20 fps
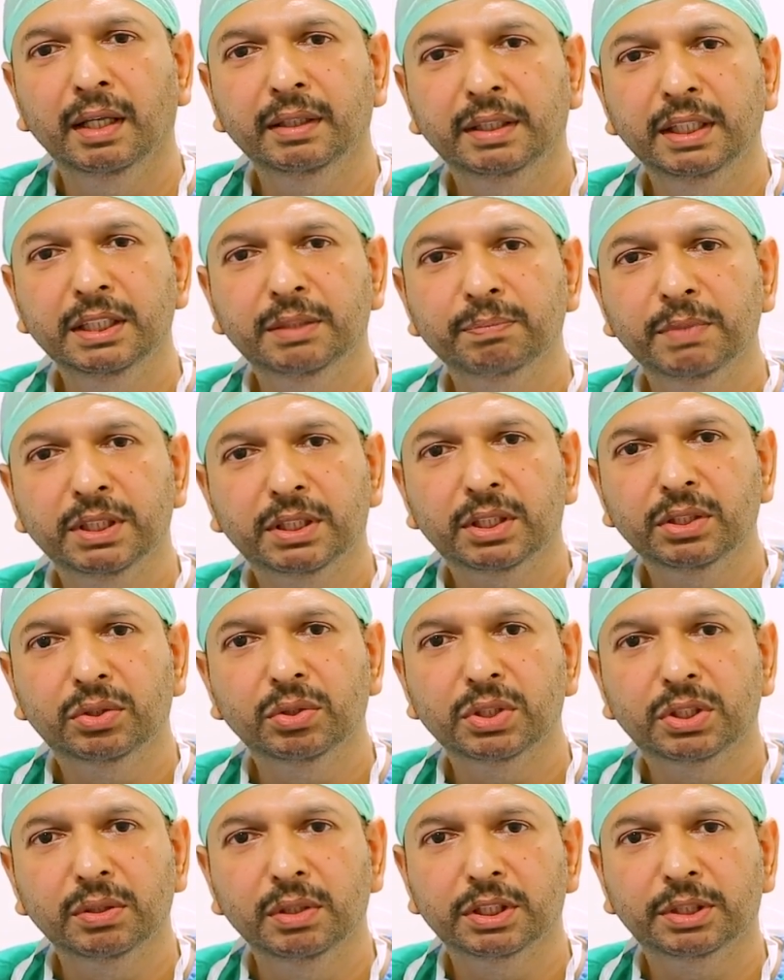These
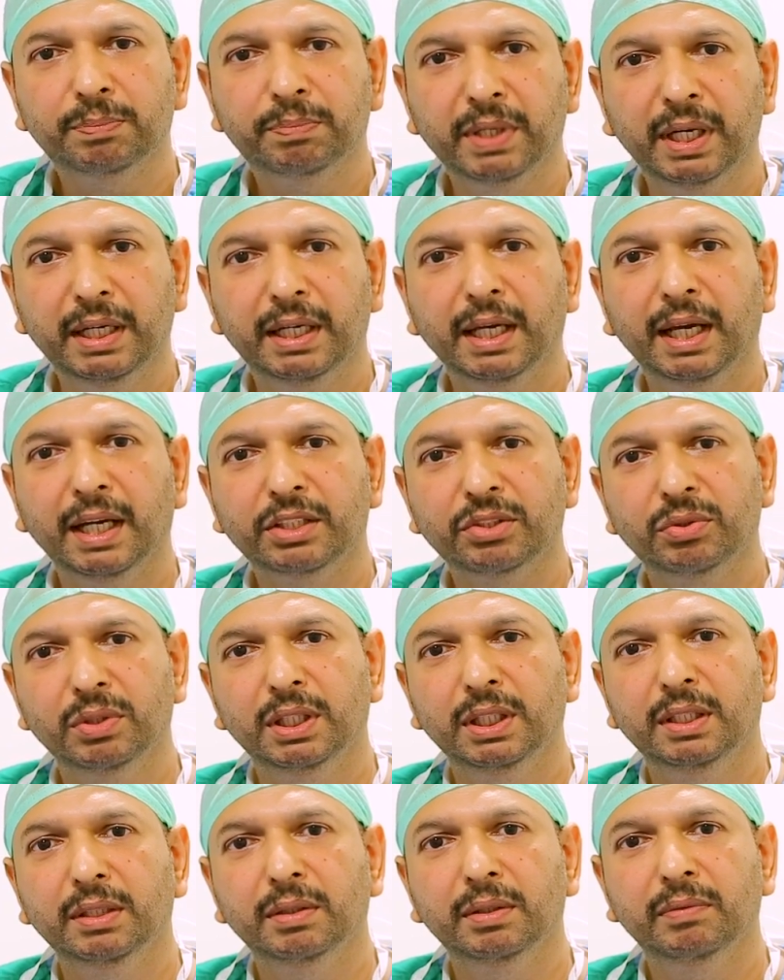mosquitoes will spread
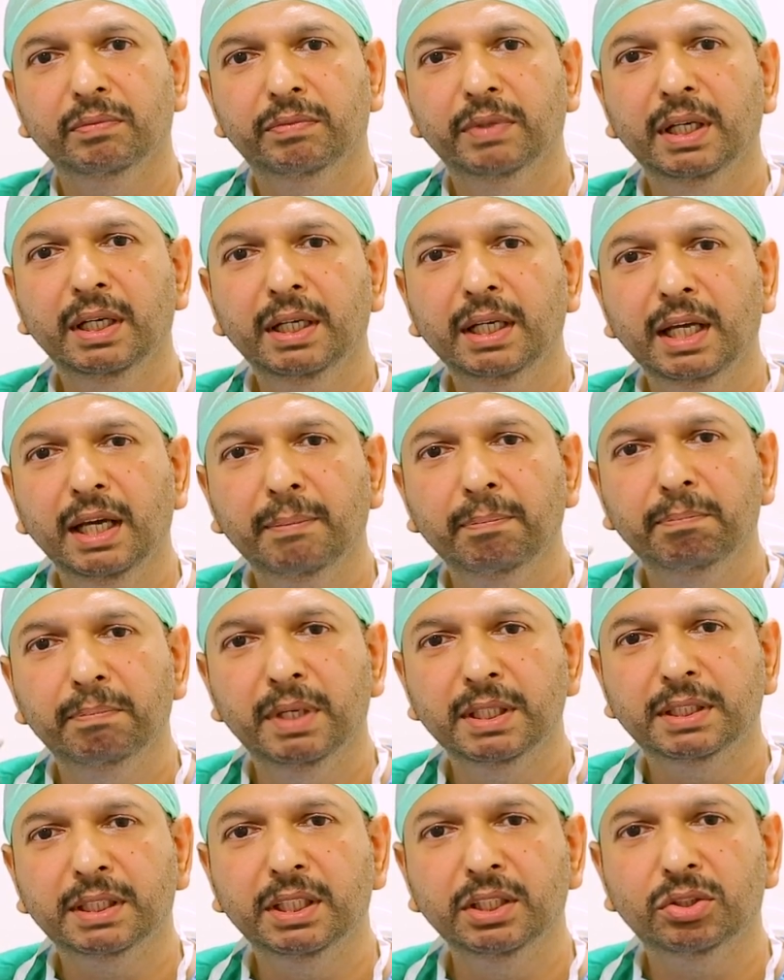actually. When a
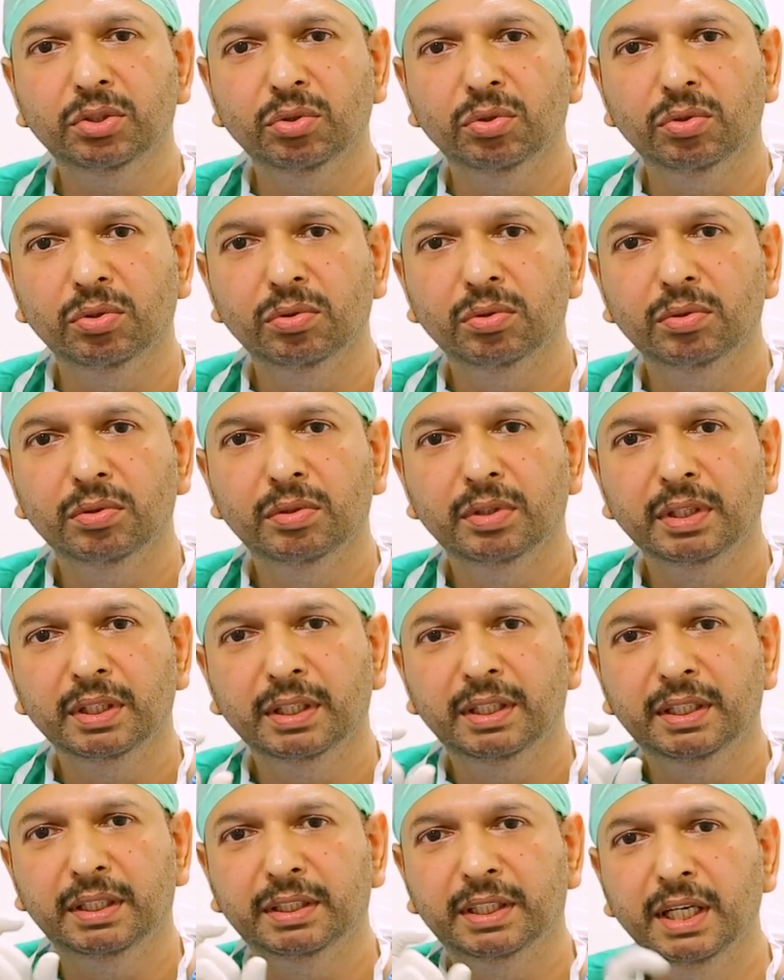mosquito
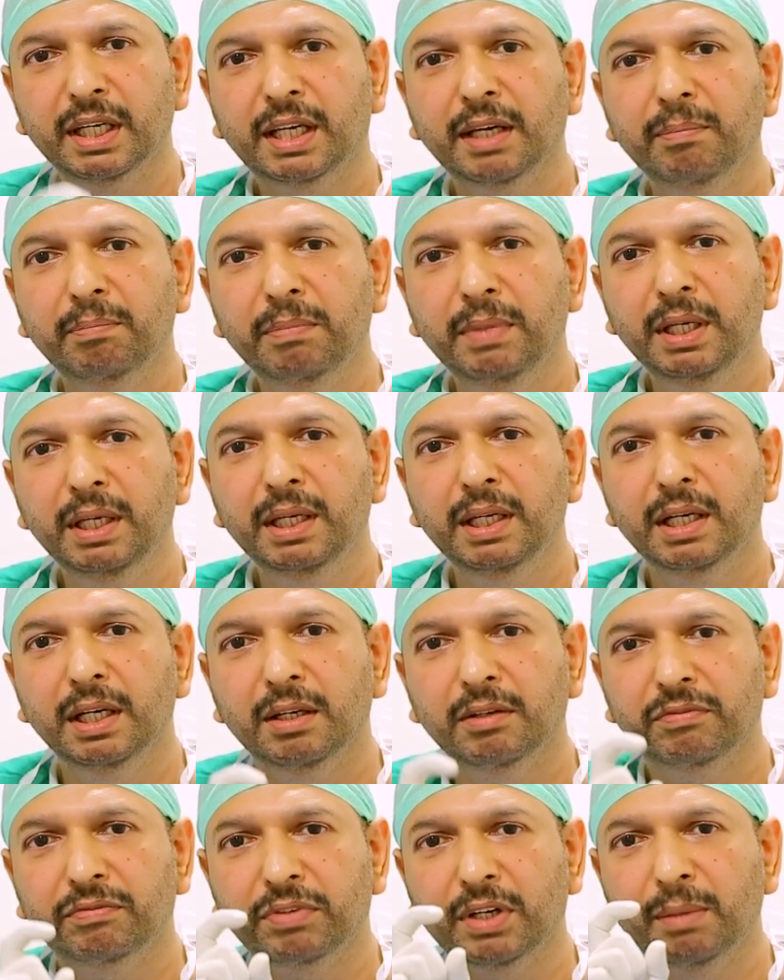take a meal
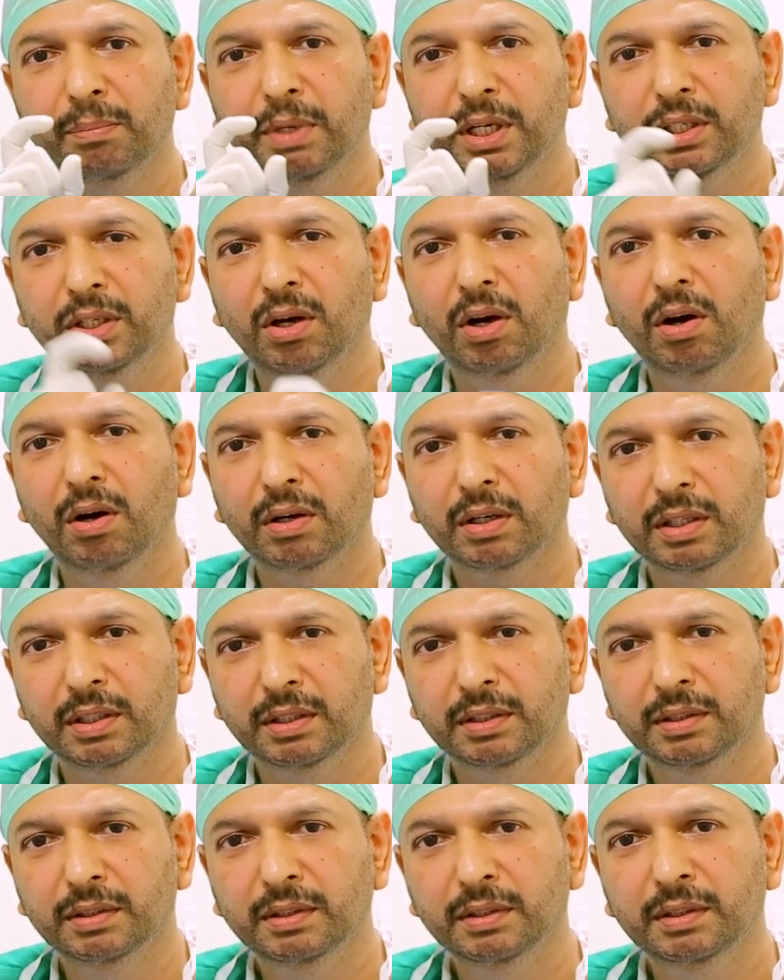from a dog,
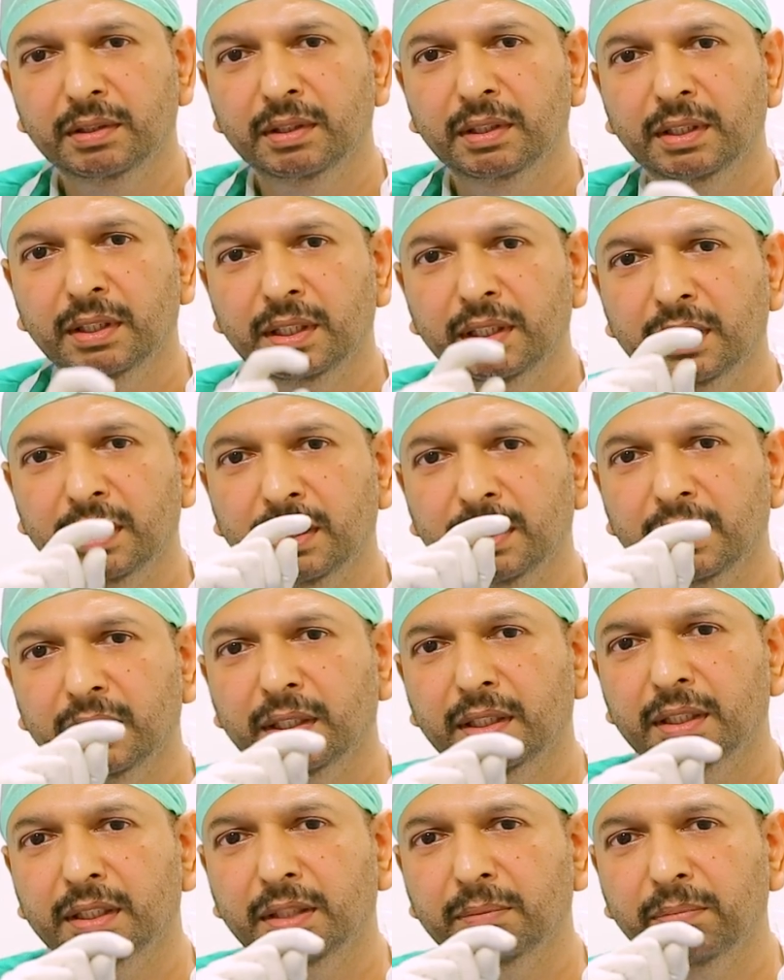
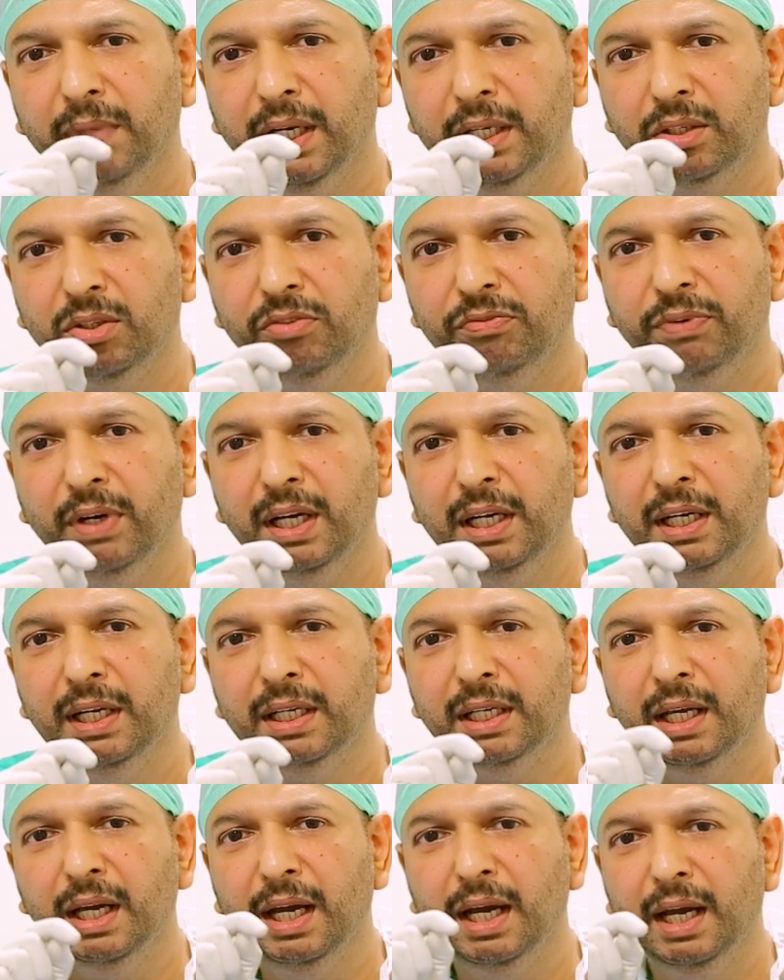the
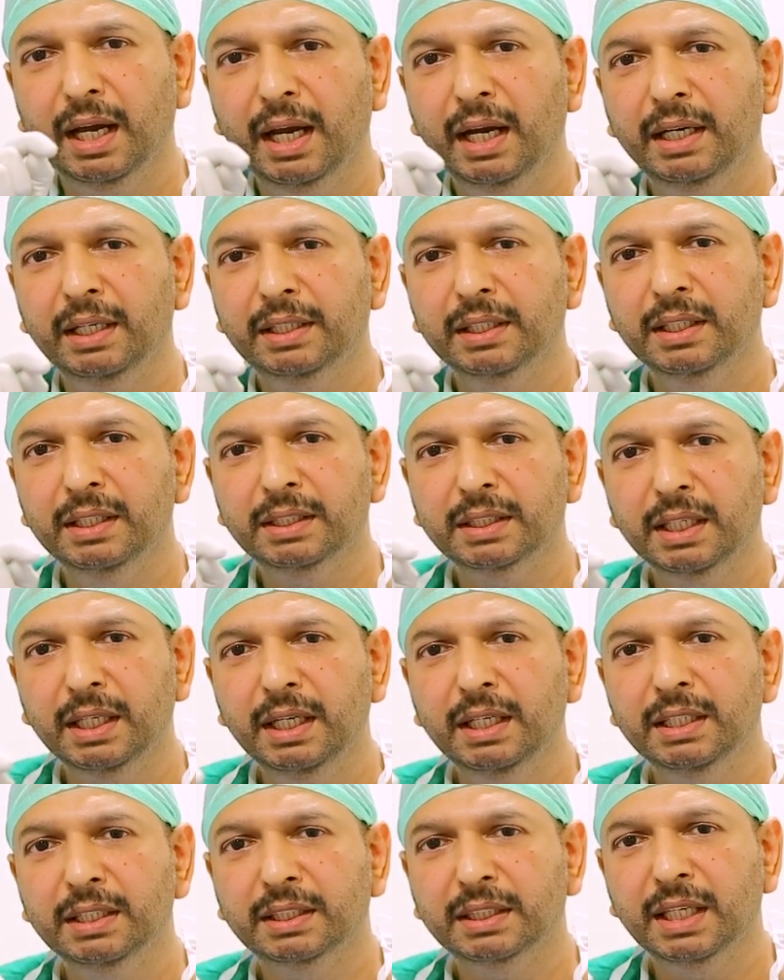microfilaria enters
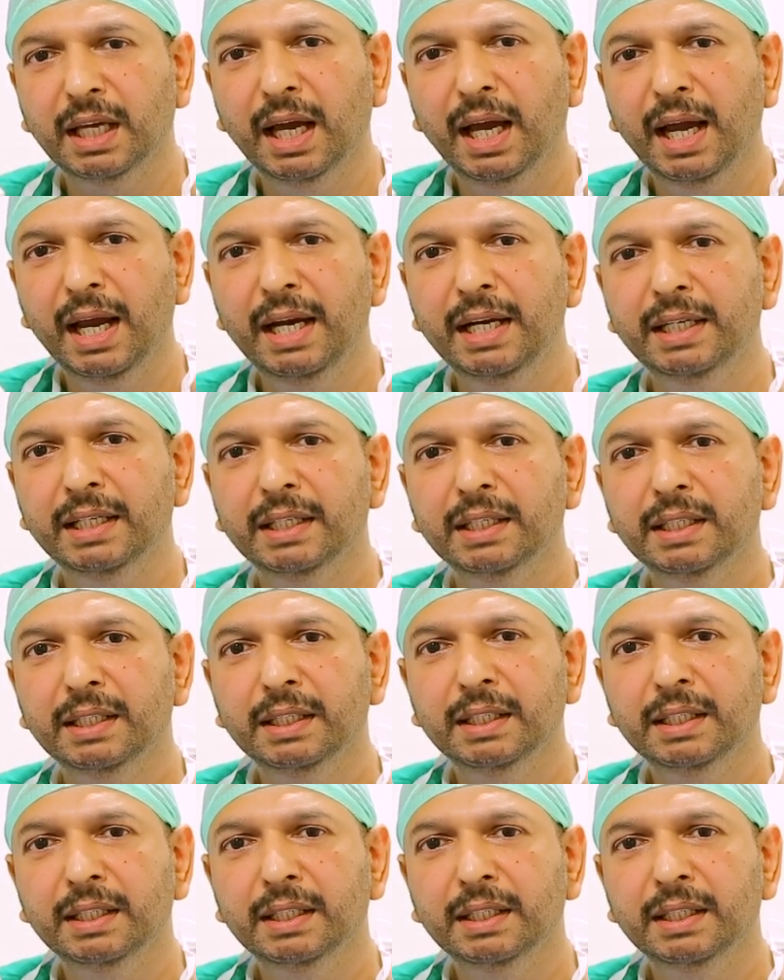inside